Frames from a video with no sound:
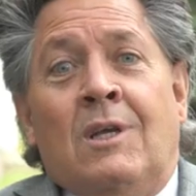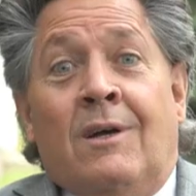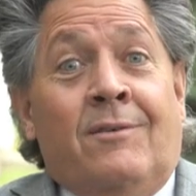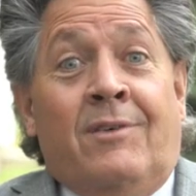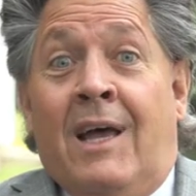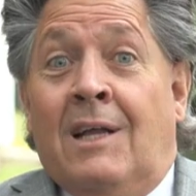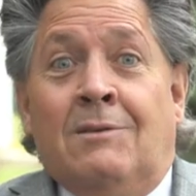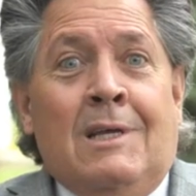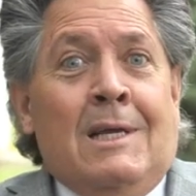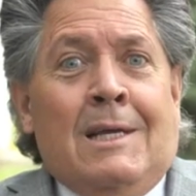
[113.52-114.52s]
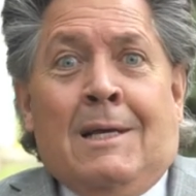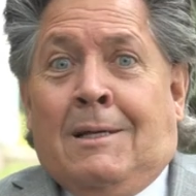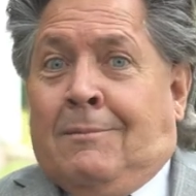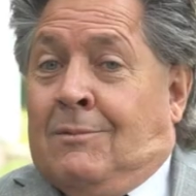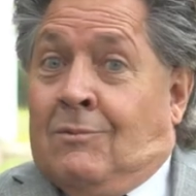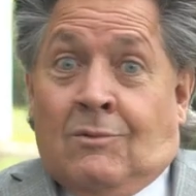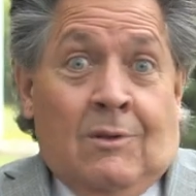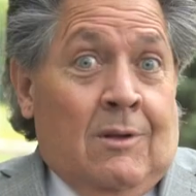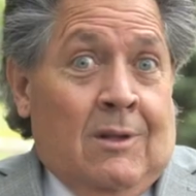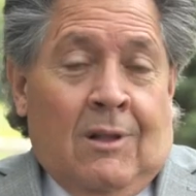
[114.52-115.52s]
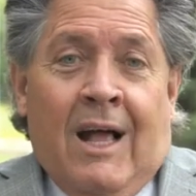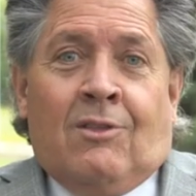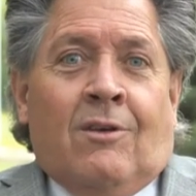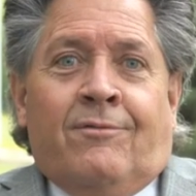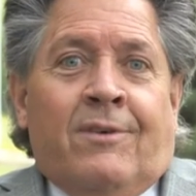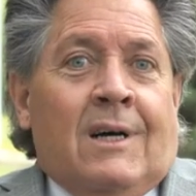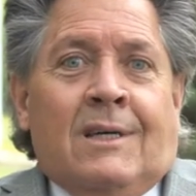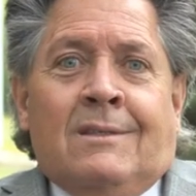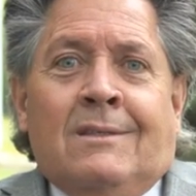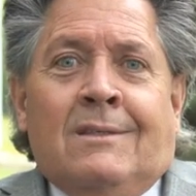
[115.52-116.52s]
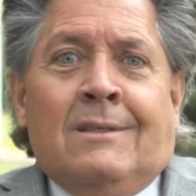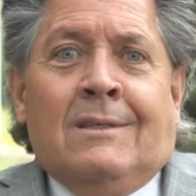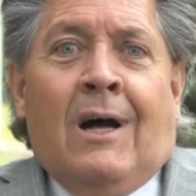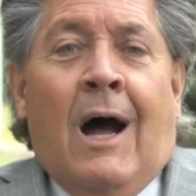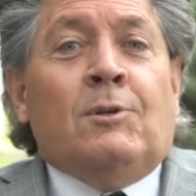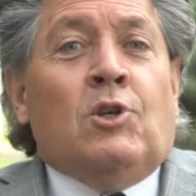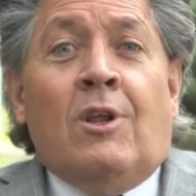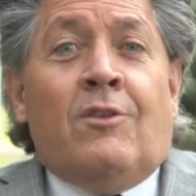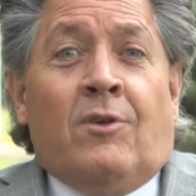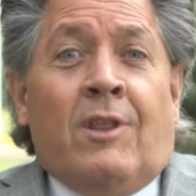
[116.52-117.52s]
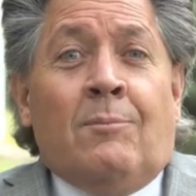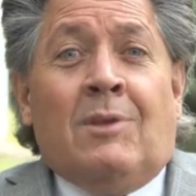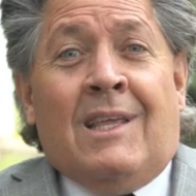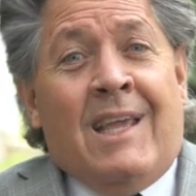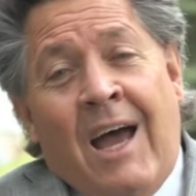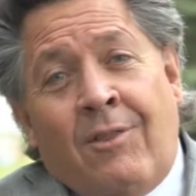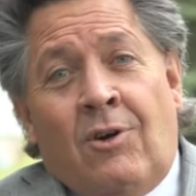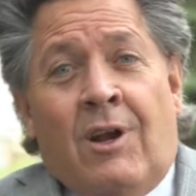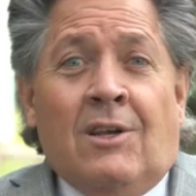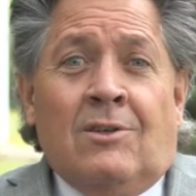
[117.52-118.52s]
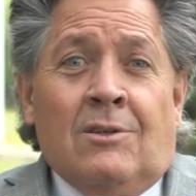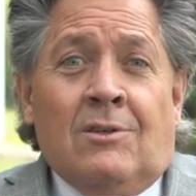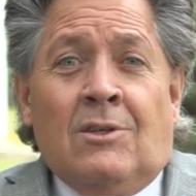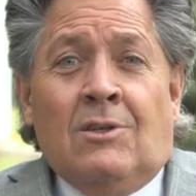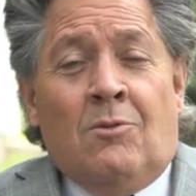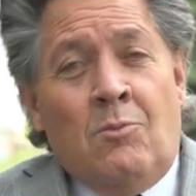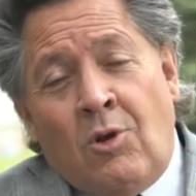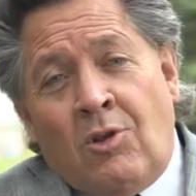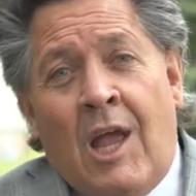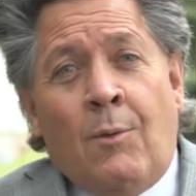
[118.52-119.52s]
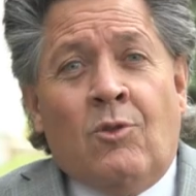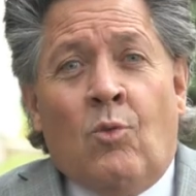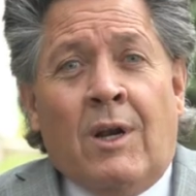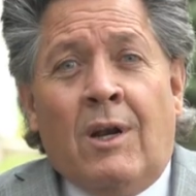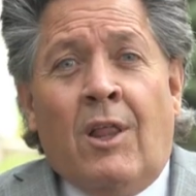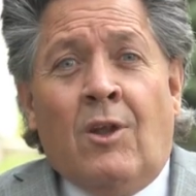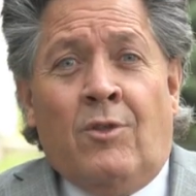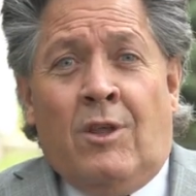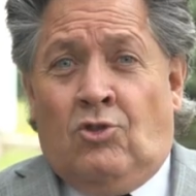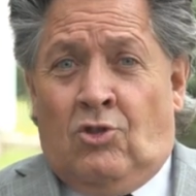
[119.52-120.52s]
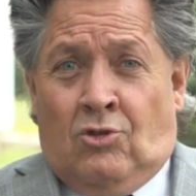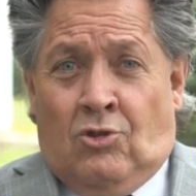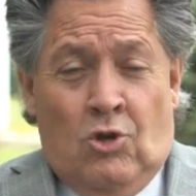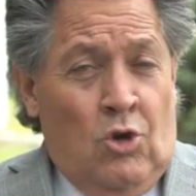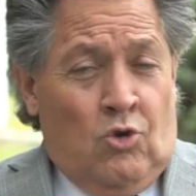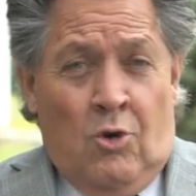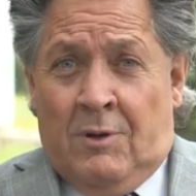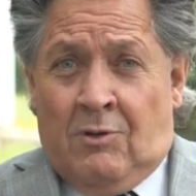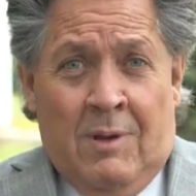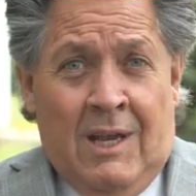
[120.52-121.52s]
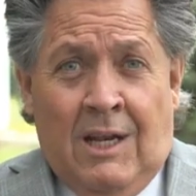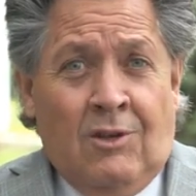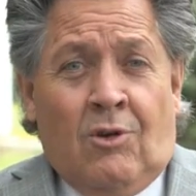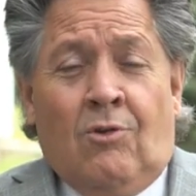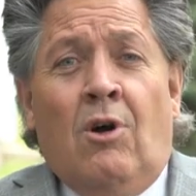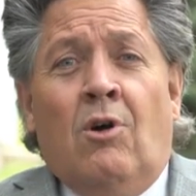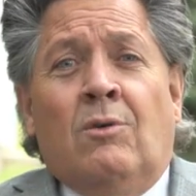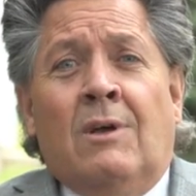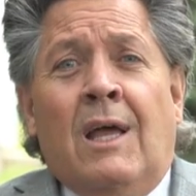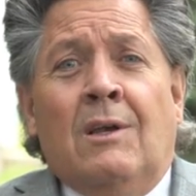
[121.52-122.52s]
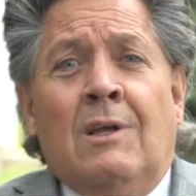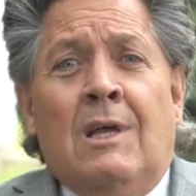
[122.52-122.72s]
have had lots of uh, opportunities for them to gather and to communicate with one another. The youth group is beginning to grow, and